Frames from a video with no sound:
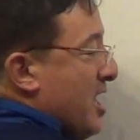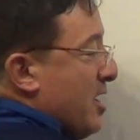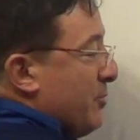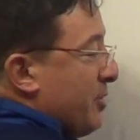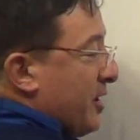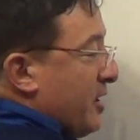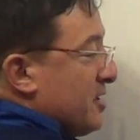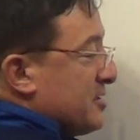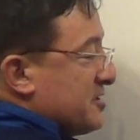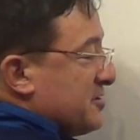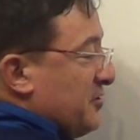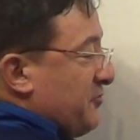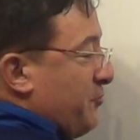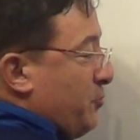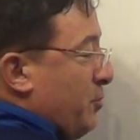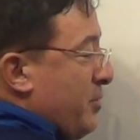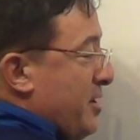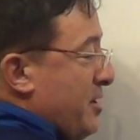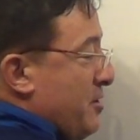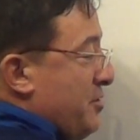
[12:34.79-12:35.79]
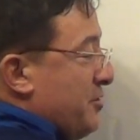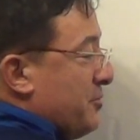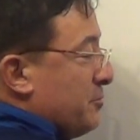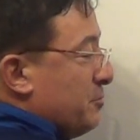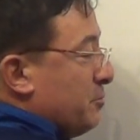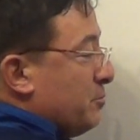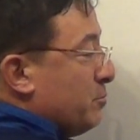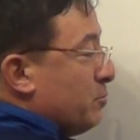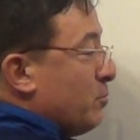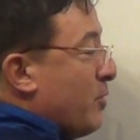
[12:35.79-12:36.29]
Because if we're the
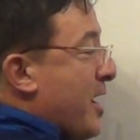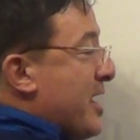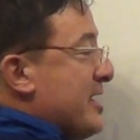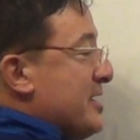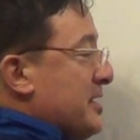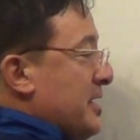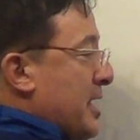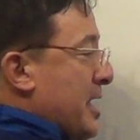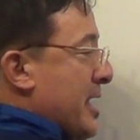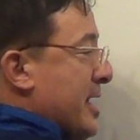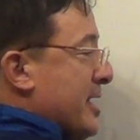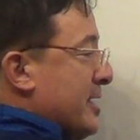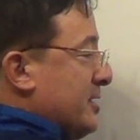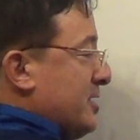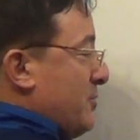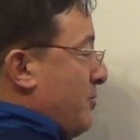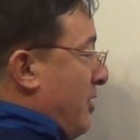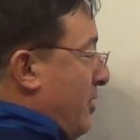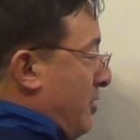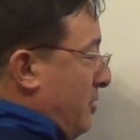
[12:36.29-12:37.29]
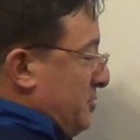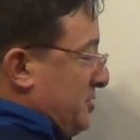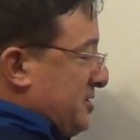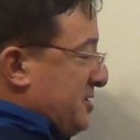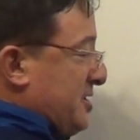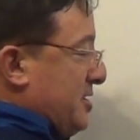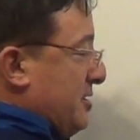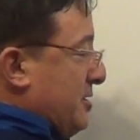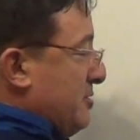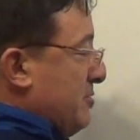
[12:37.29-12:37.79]

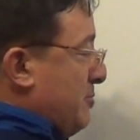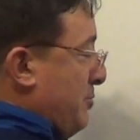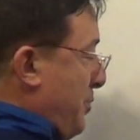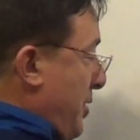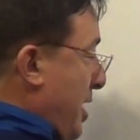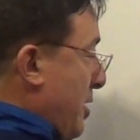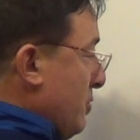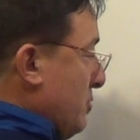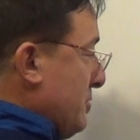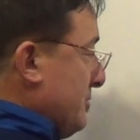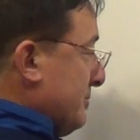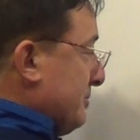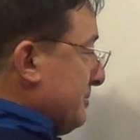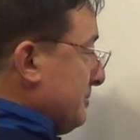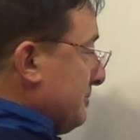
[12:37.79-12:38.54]
right-hand-most boat,